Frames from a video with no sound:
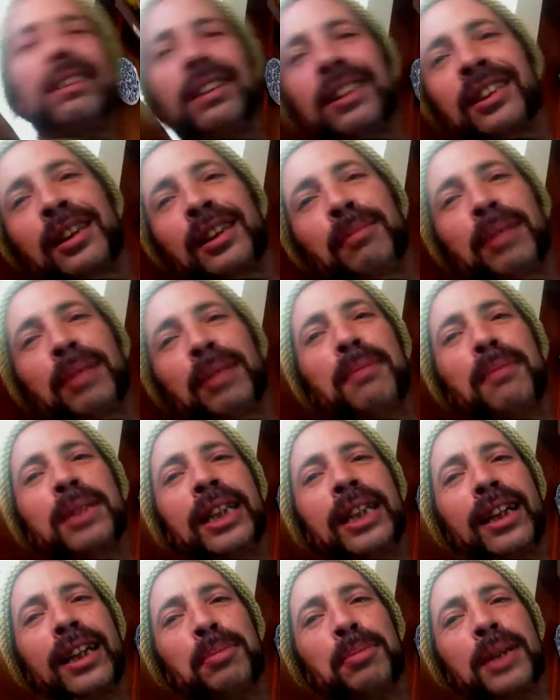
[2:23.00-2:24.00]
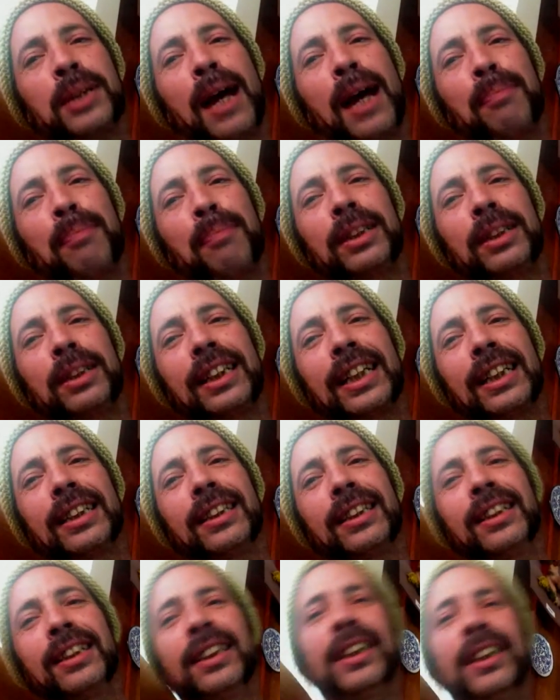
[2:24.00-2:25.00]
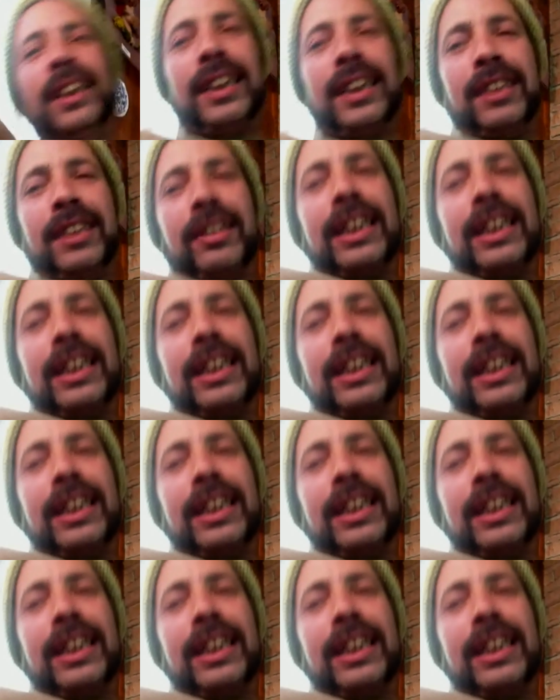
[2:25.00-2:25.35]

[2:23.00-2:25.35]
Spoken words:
sometimes hiccups happen. You